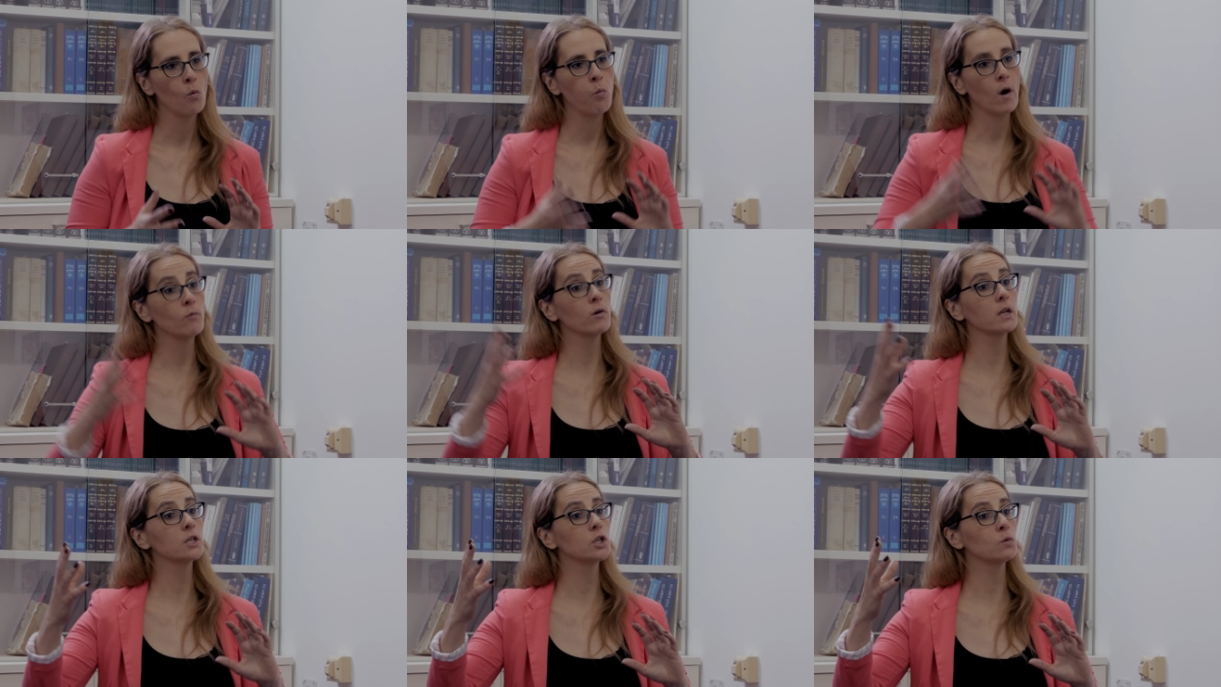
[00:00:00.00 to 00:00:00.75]
one
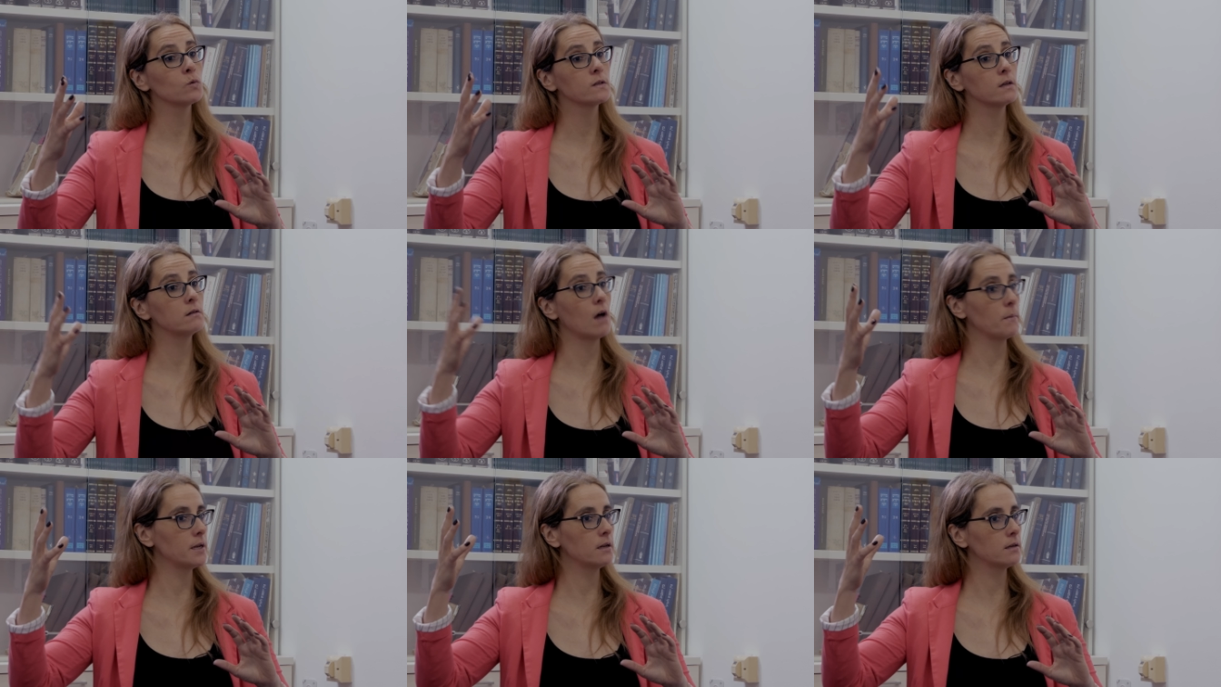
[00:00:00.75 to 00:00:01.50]
religion was the
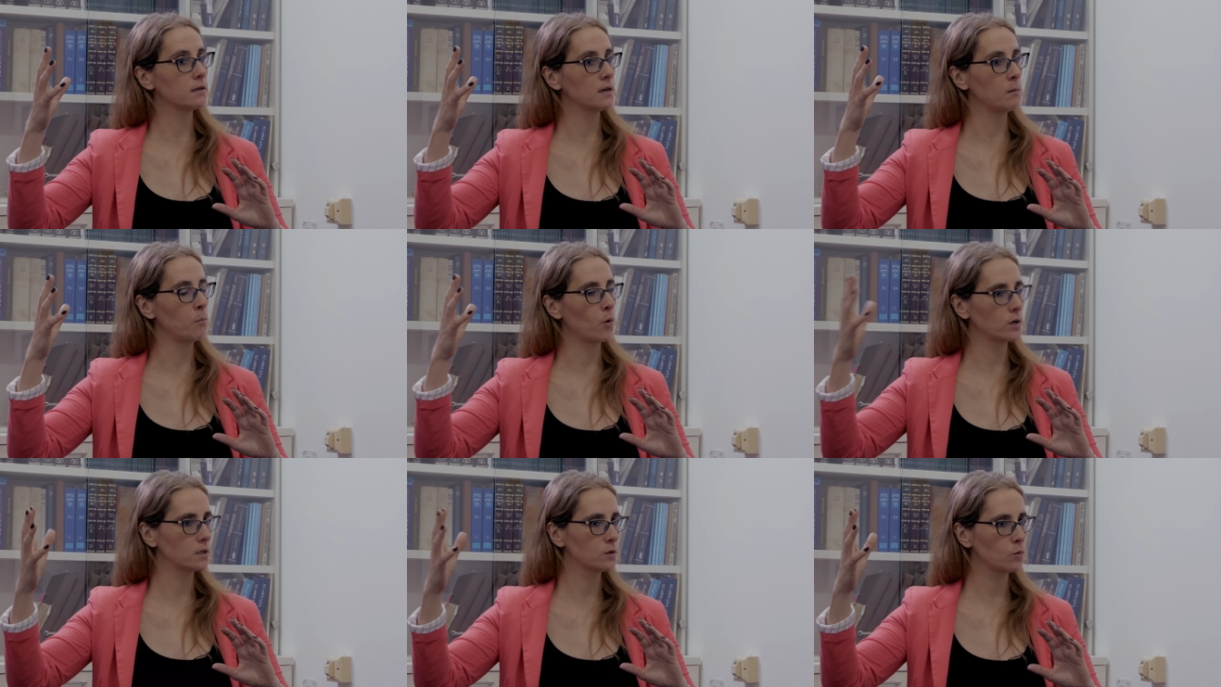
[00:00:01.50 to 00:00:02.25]
dominant and the
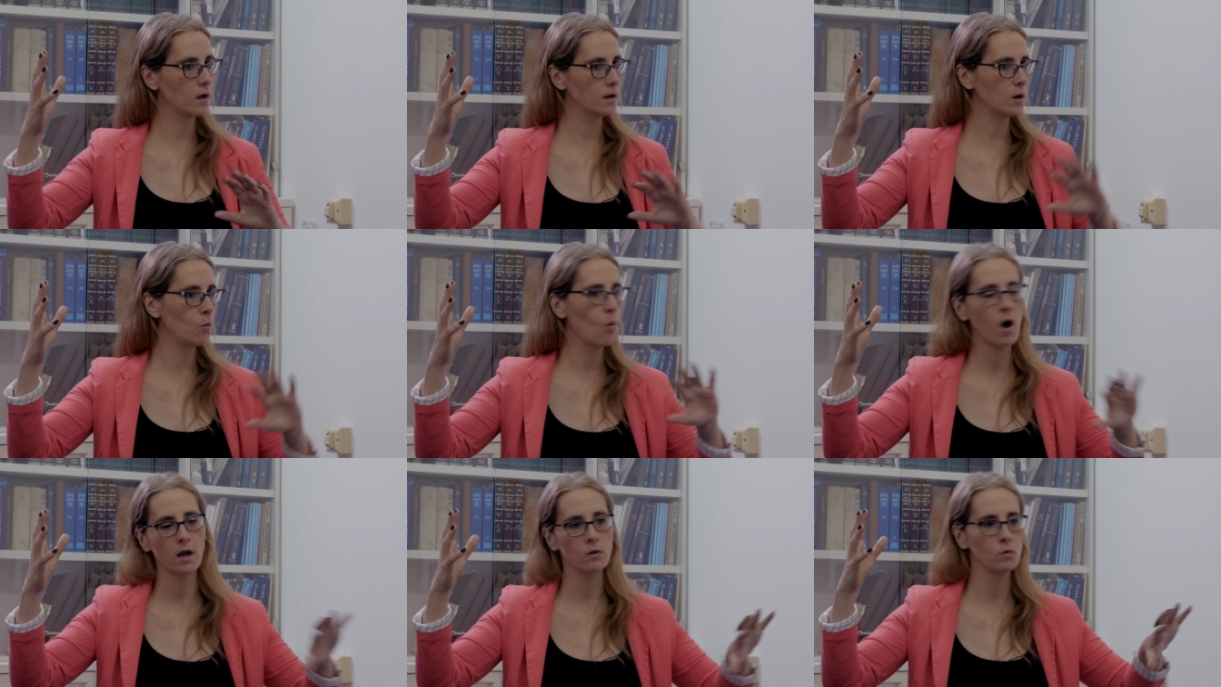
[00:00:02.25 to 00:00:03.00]
important one, and
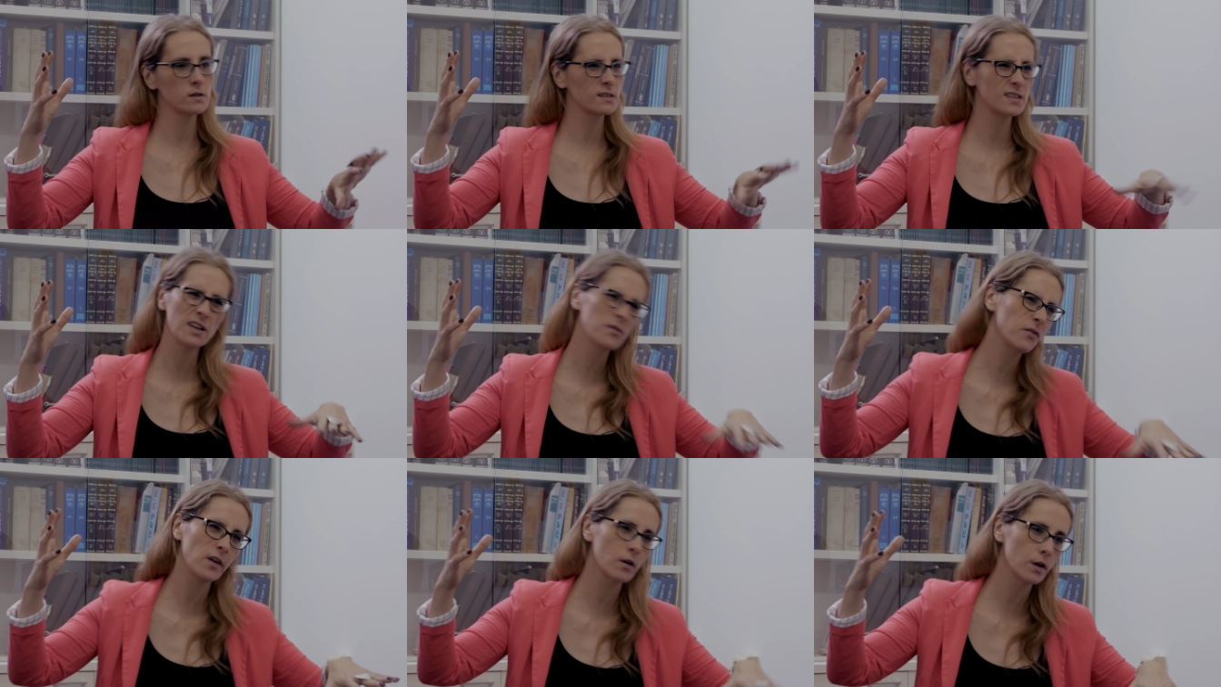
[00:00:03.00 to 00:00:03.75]
one was the
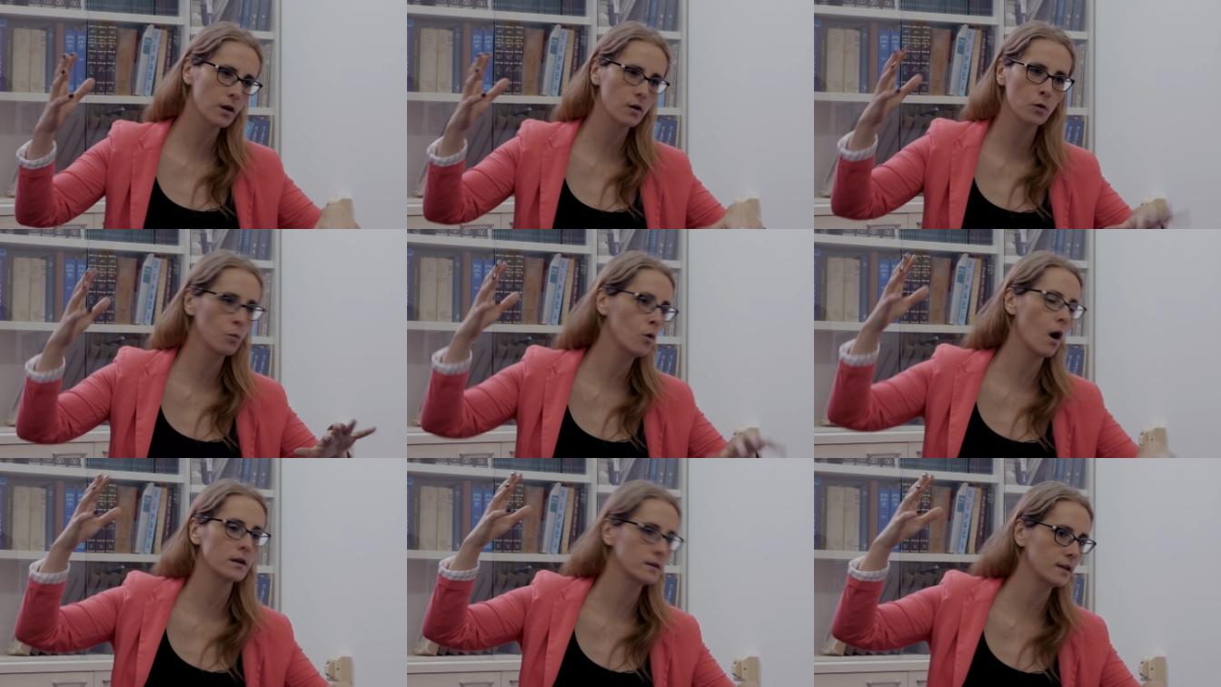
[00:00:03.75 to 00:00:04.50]
inferior who
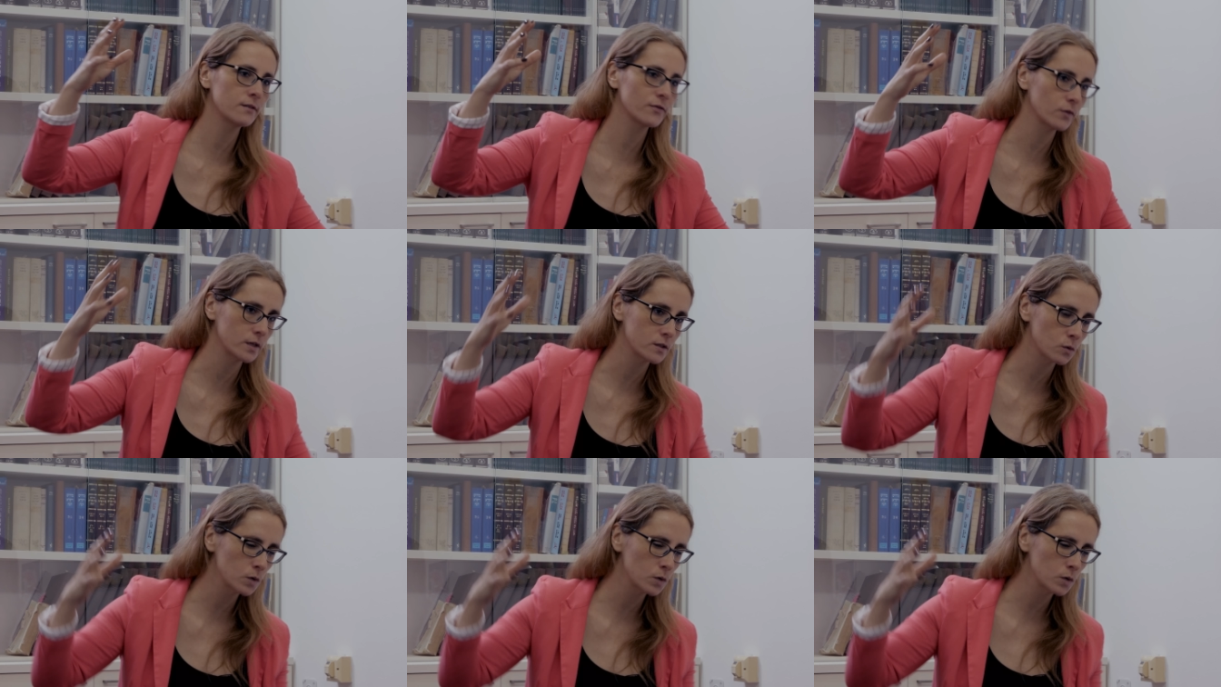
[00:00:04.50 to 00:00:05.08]
got influence.